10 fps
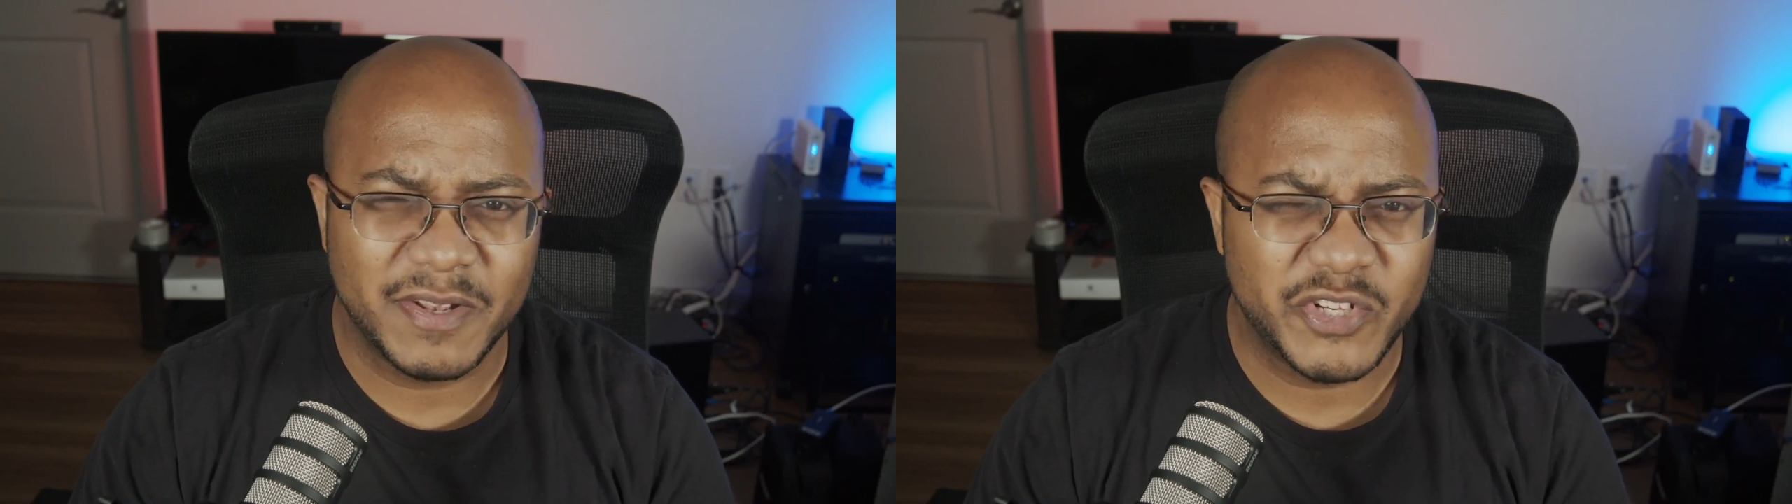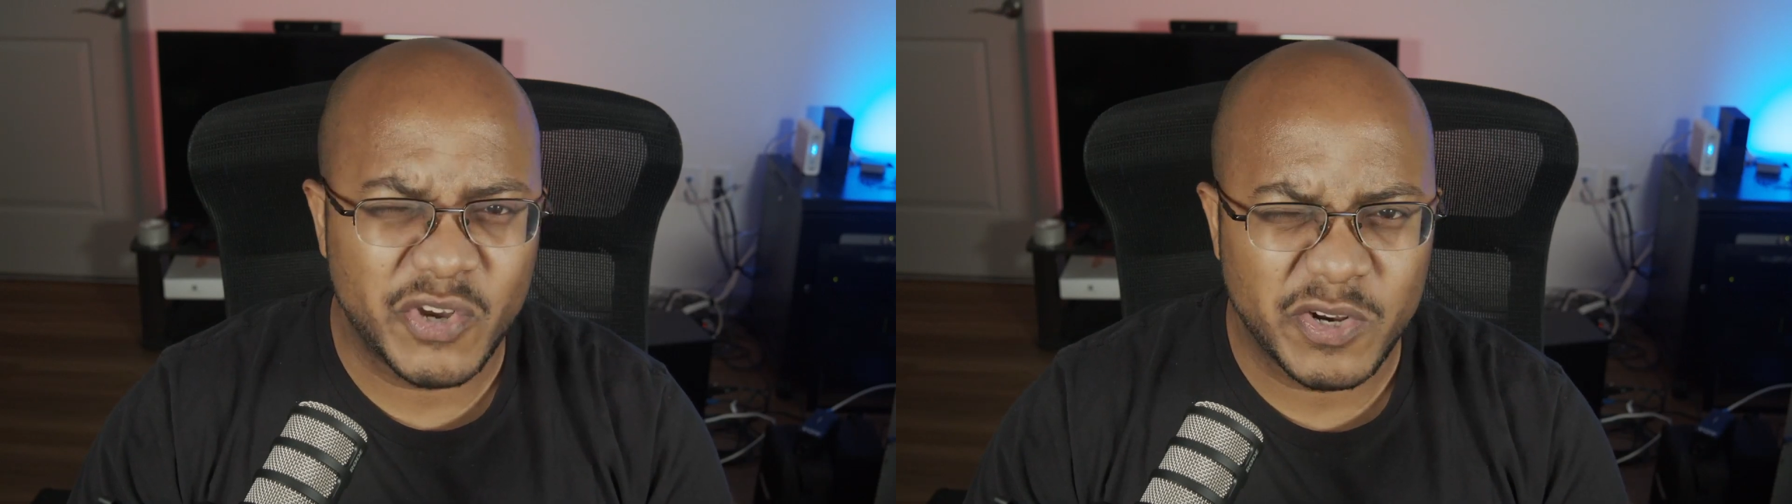
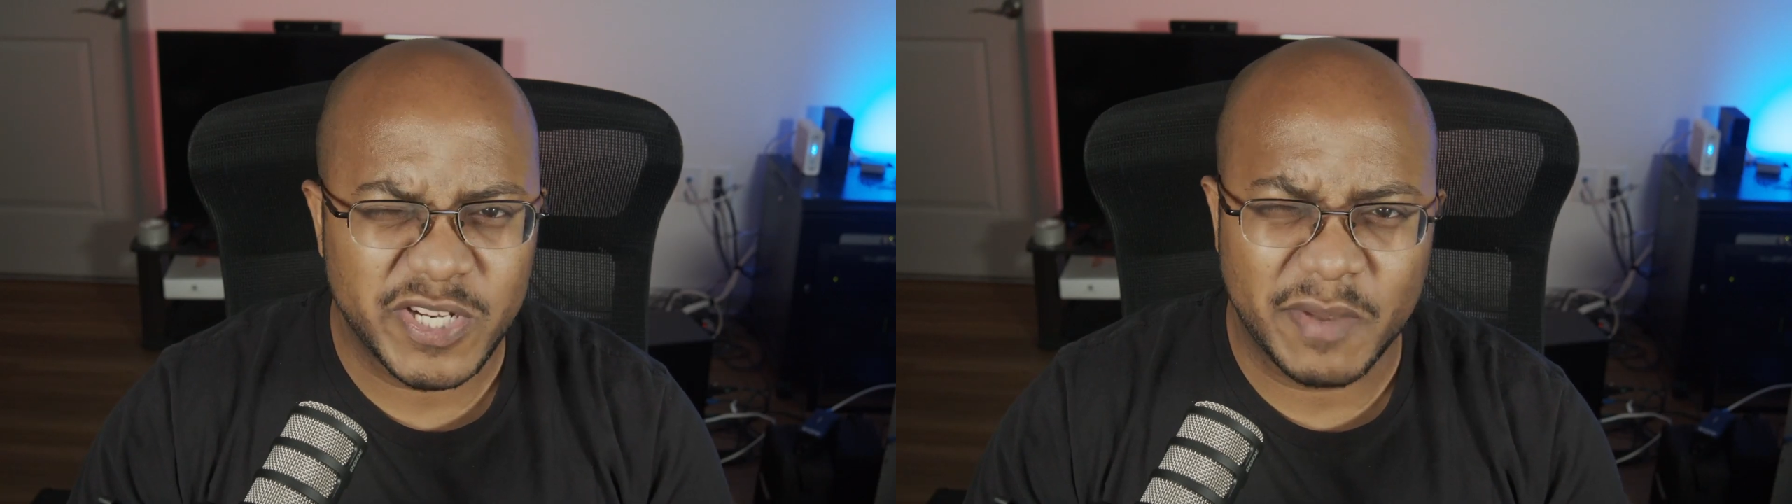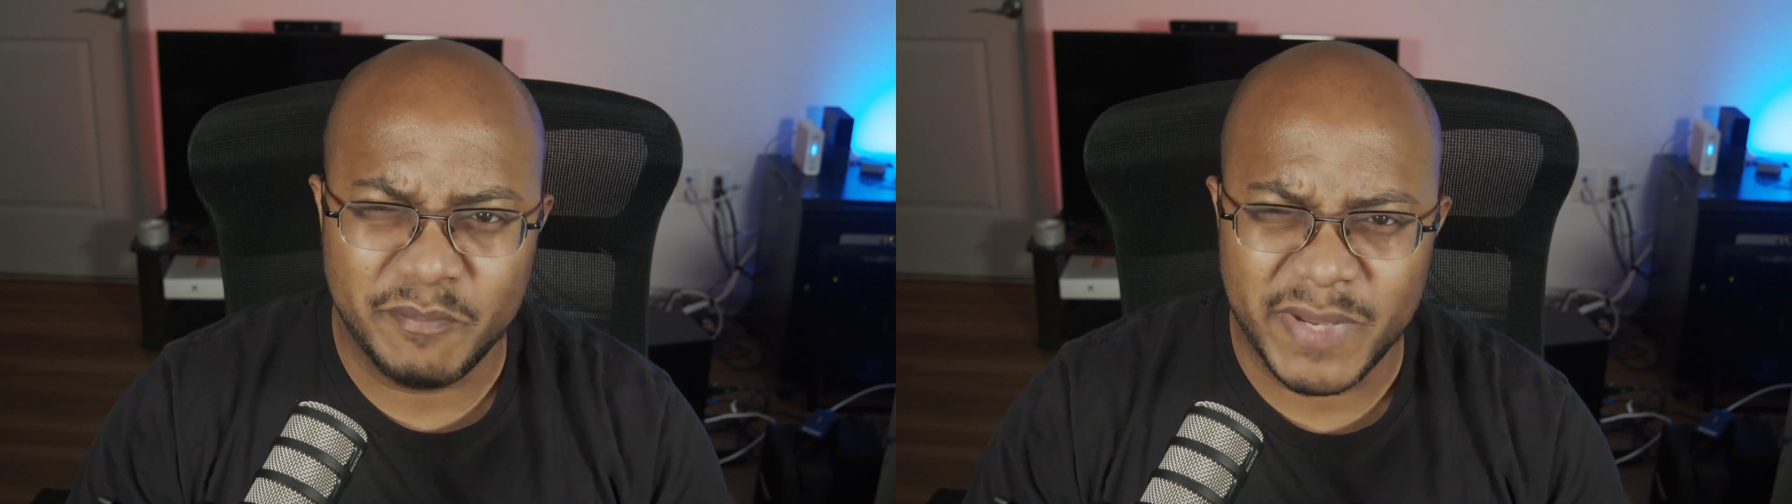church
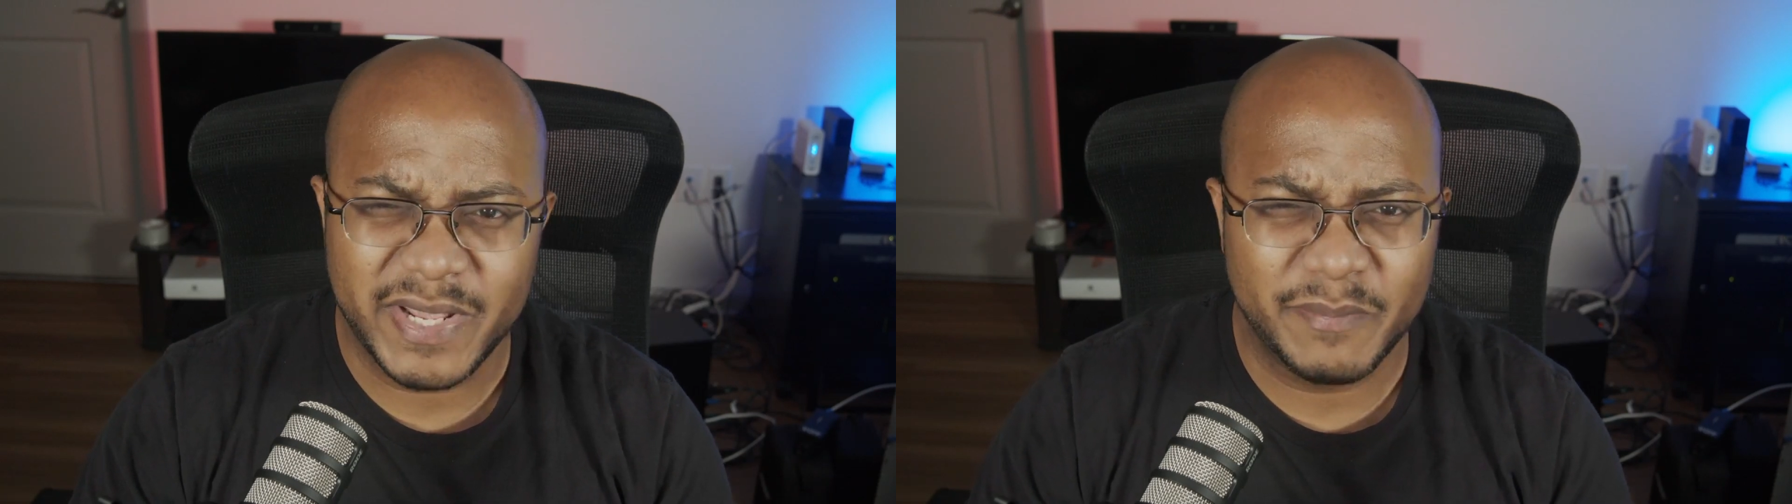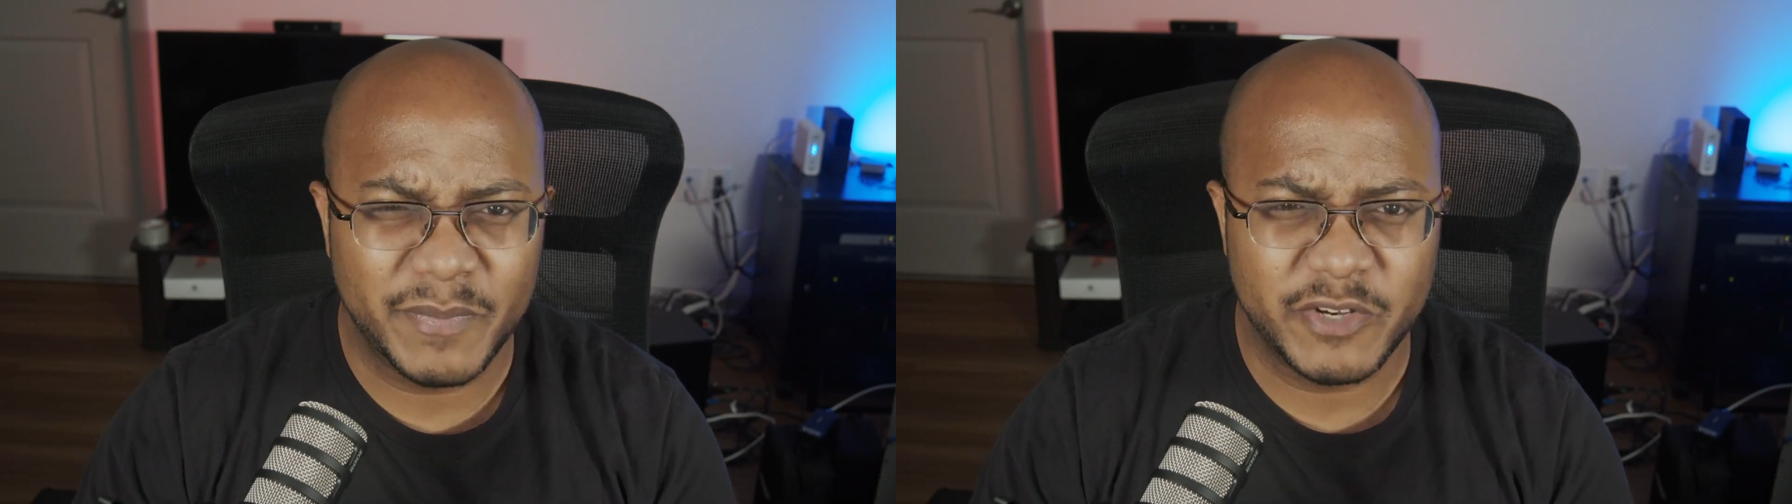
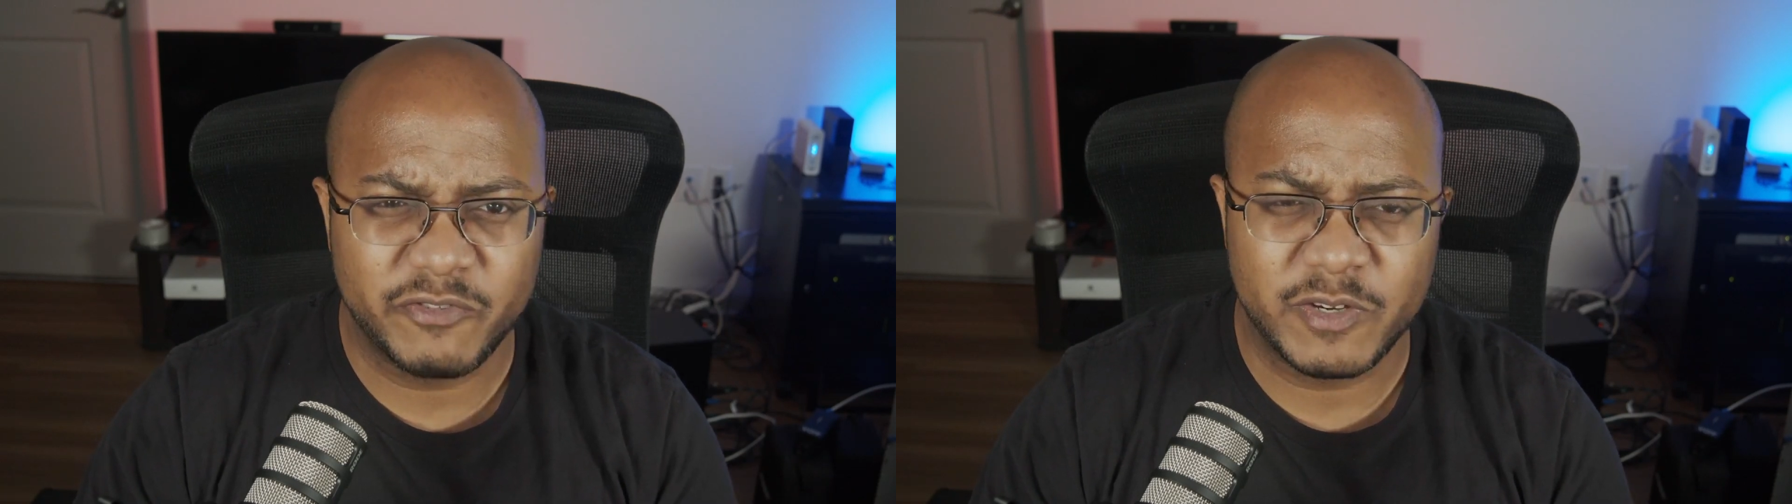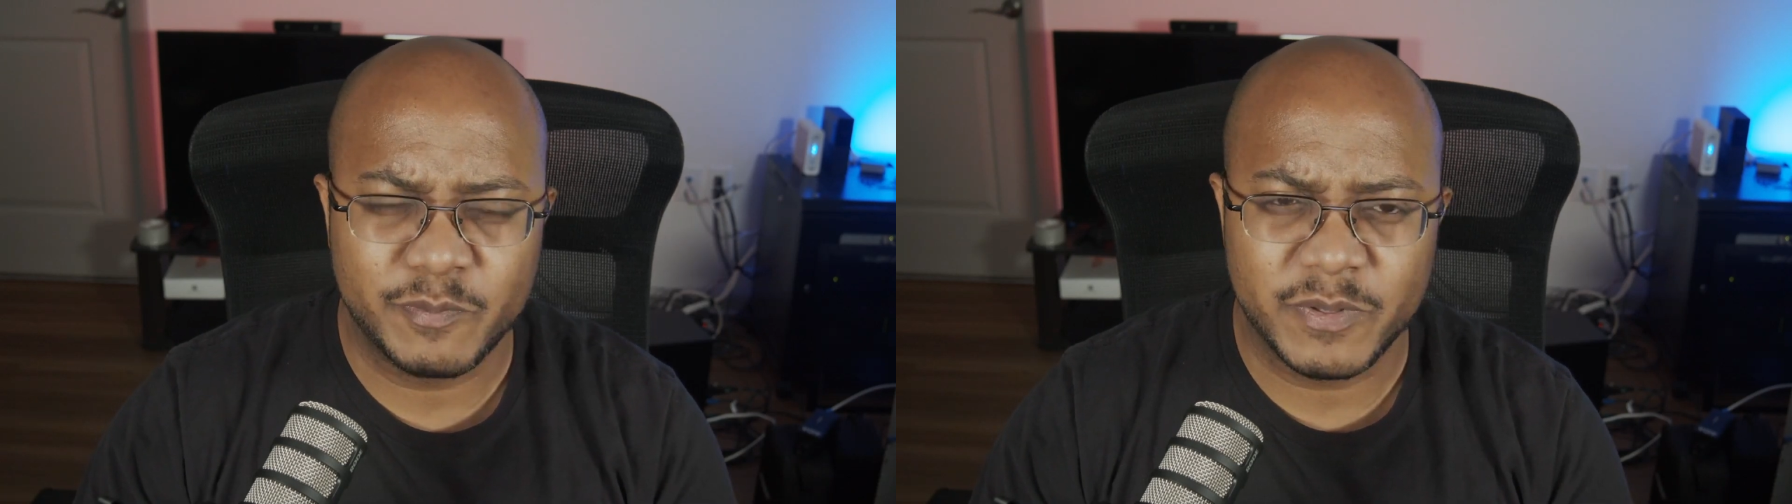media
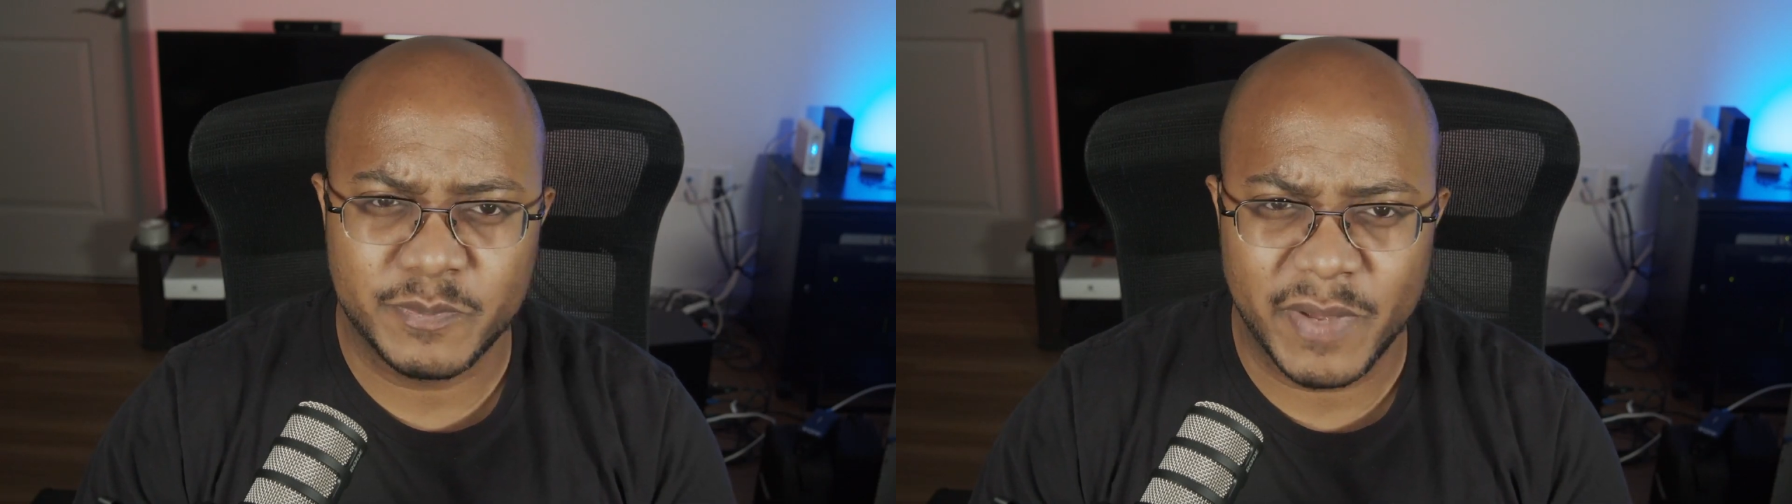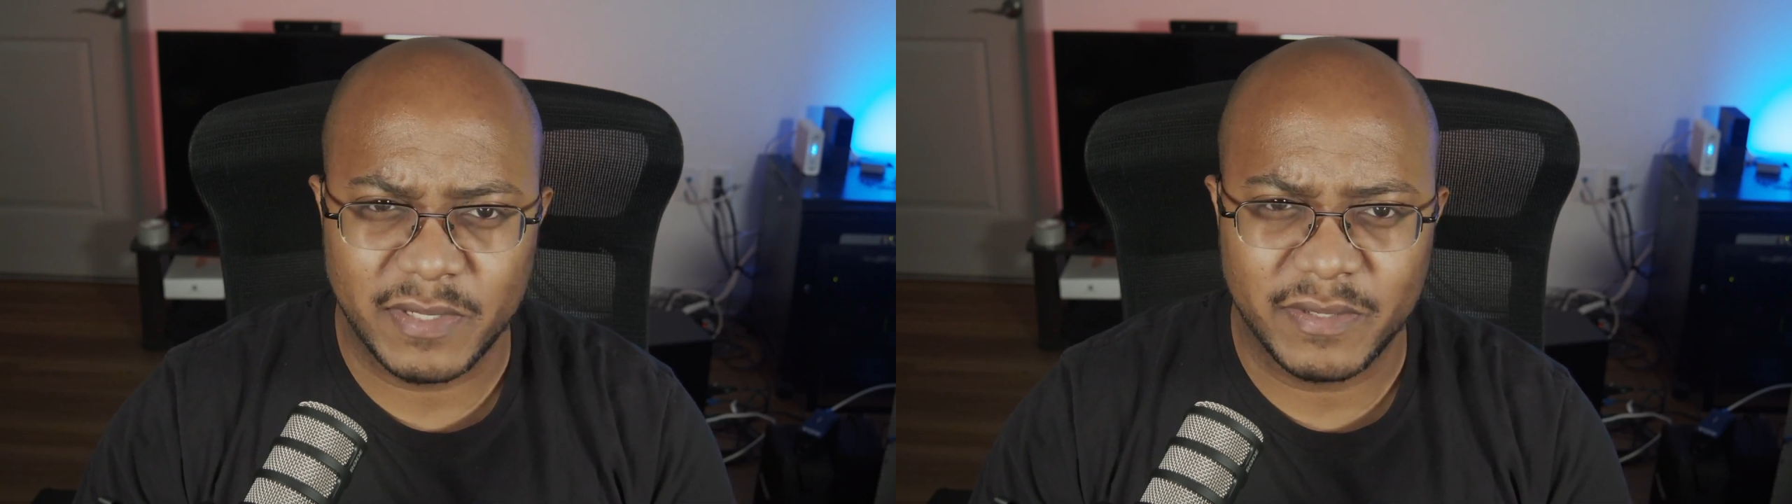ministry
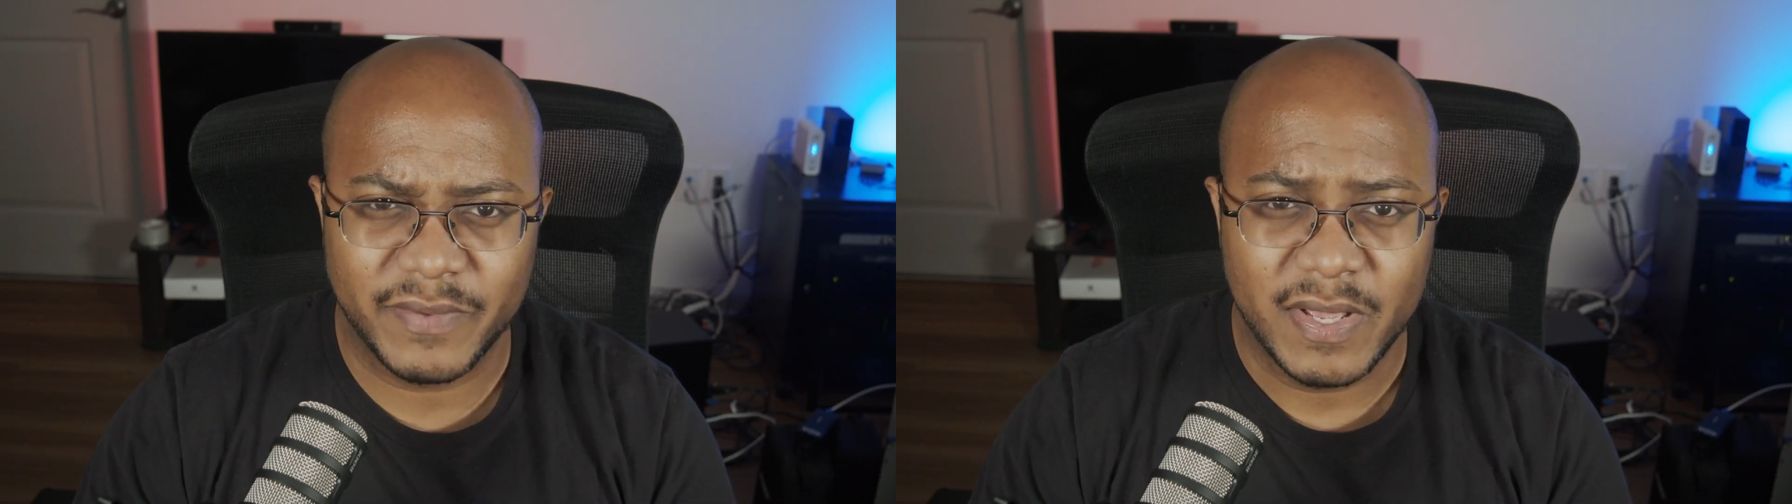perspective.